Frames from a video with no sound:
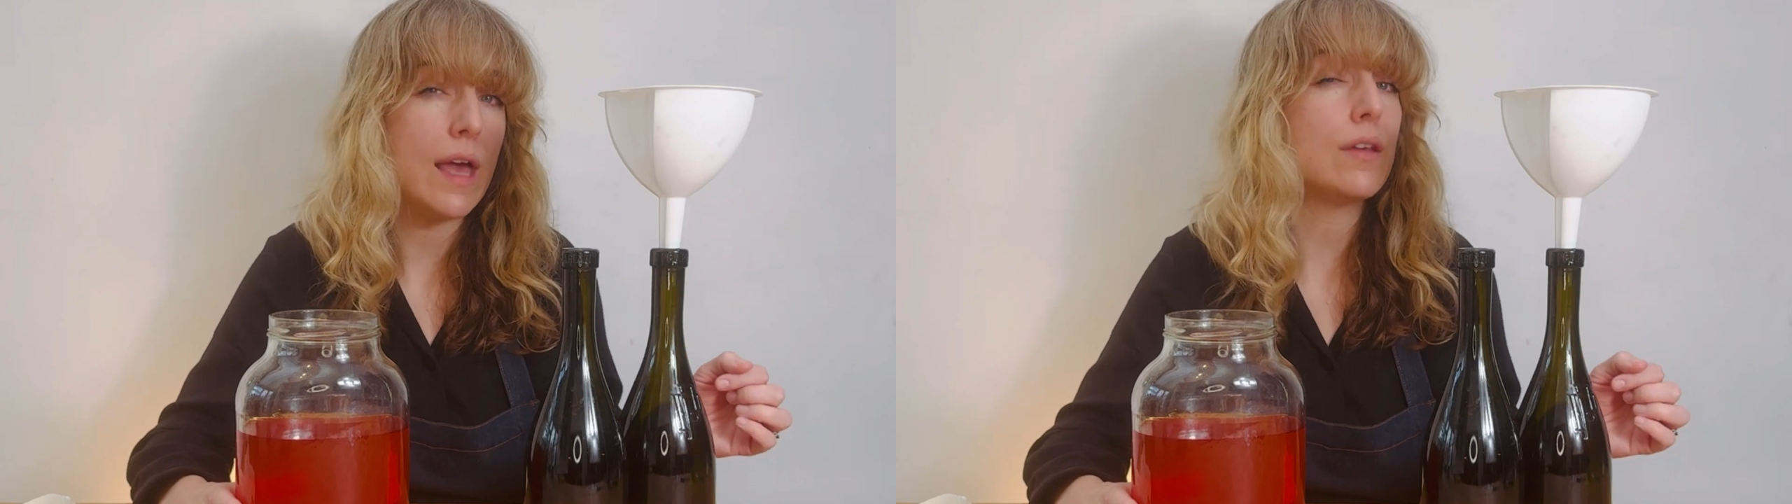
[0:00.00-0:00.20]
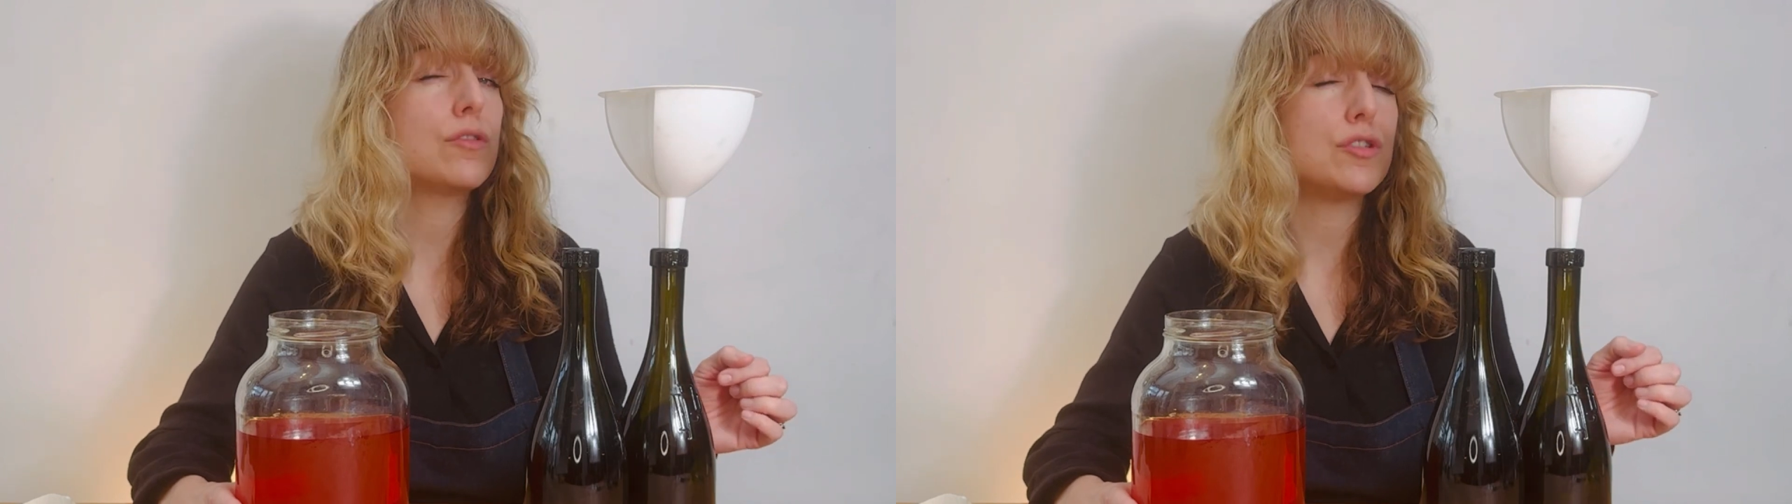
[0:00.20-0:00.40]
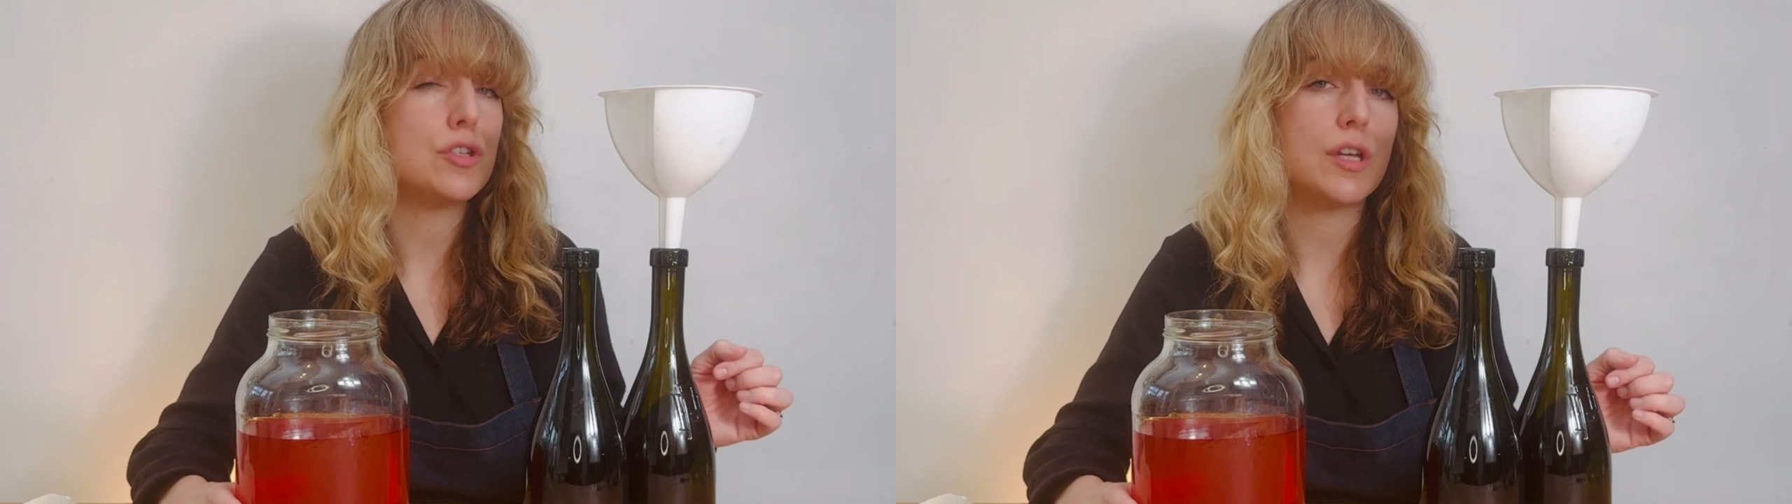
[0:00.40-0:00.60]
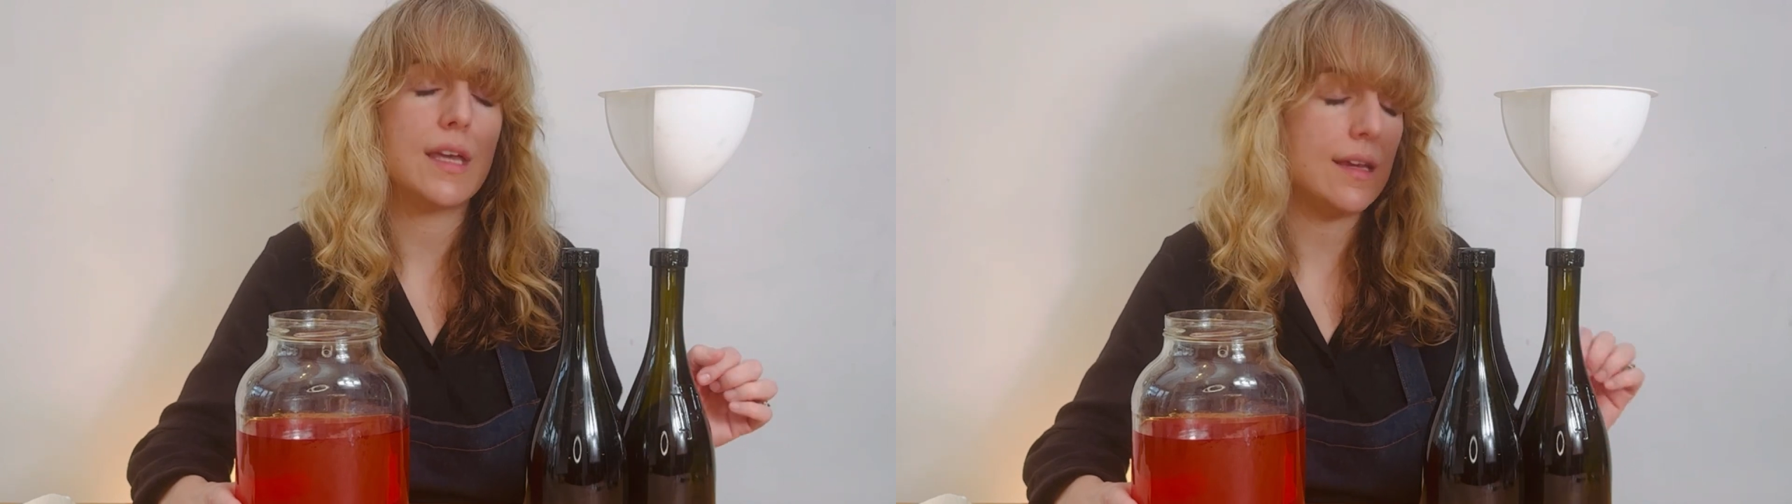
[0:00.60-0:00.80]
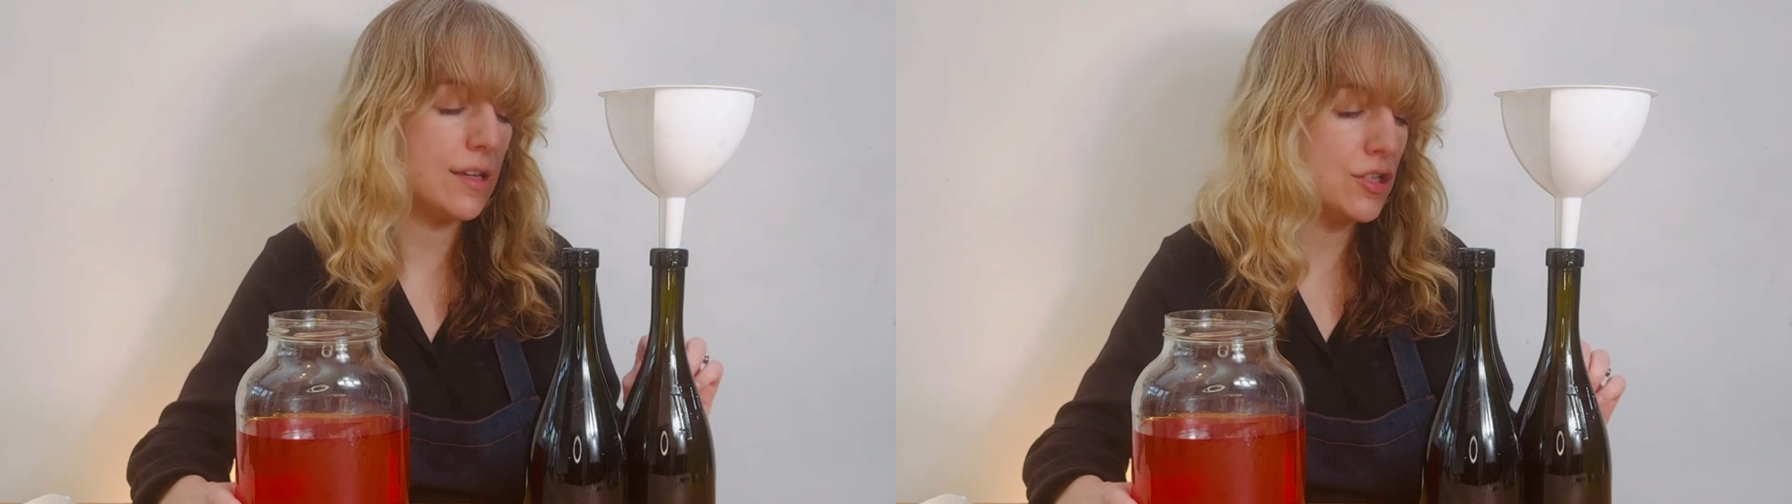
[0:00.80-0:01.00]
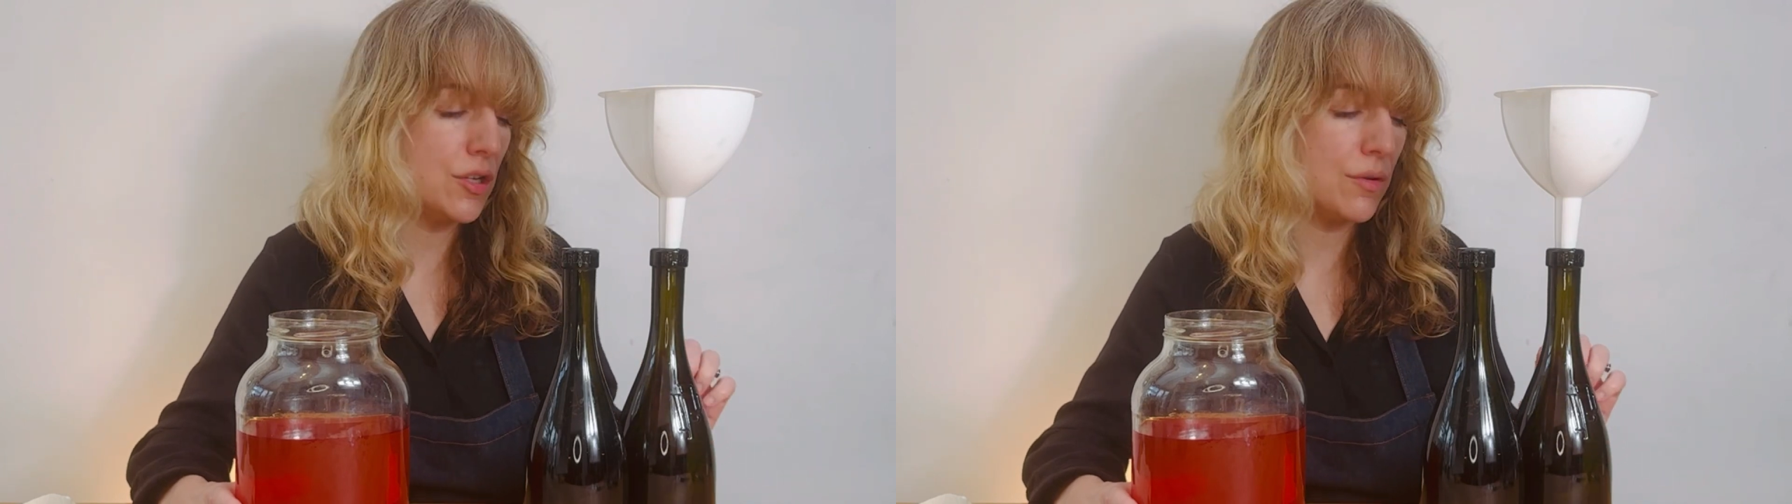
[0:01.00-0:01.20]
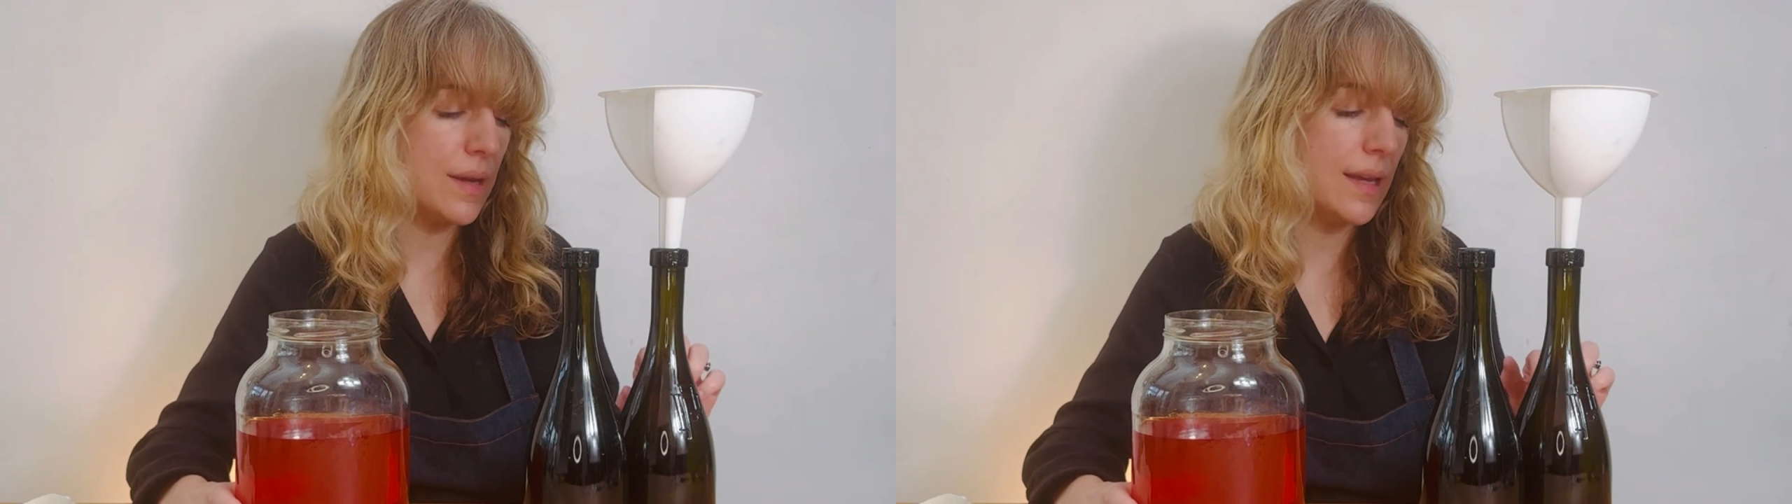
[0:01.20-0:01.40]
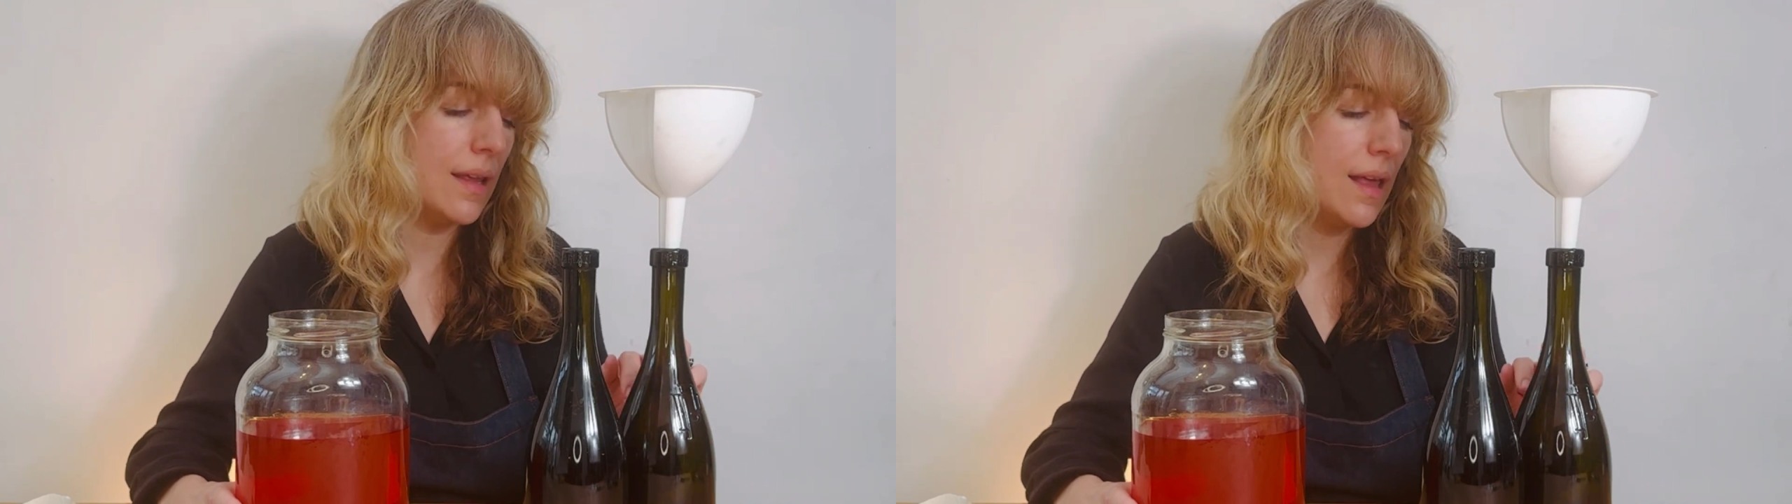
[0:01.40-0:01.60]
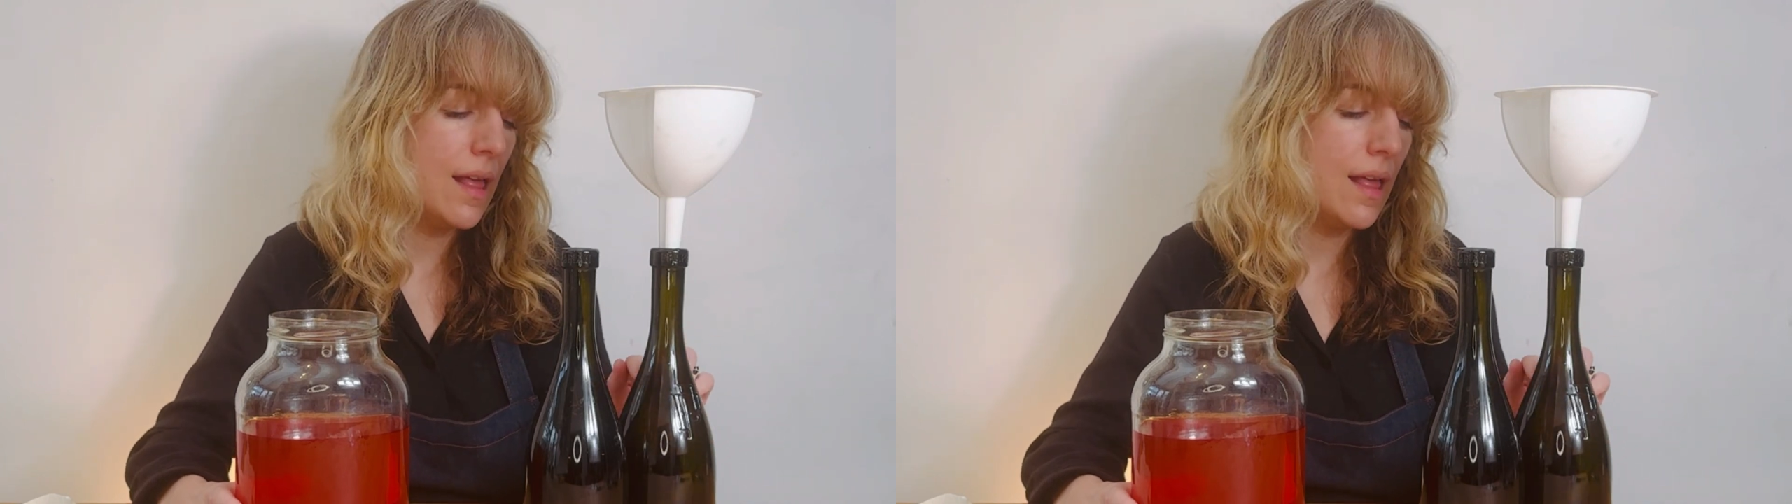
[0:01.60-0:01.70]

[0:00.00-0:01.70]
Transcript: extra sugar in,